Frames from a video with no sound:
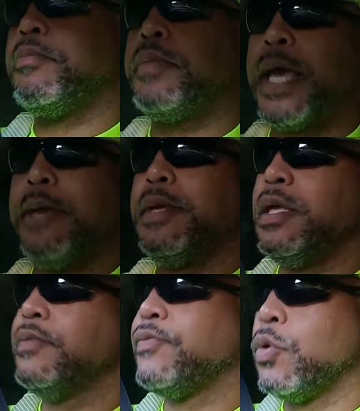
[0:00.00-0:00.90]
pay
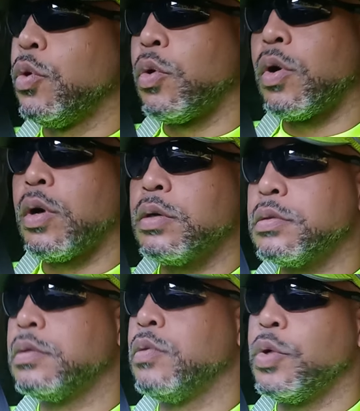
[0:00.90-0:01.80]
me for
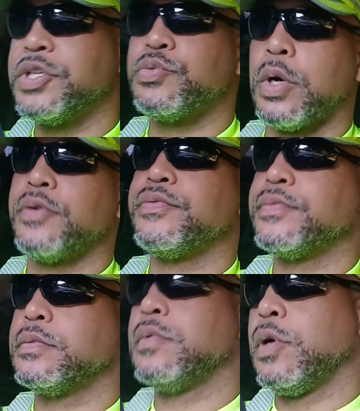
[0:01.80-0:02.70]
what it's worth,
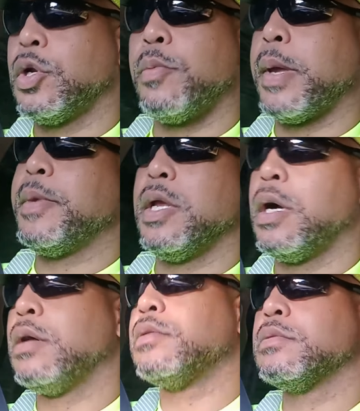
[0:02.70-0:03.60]
or don't pay me at all.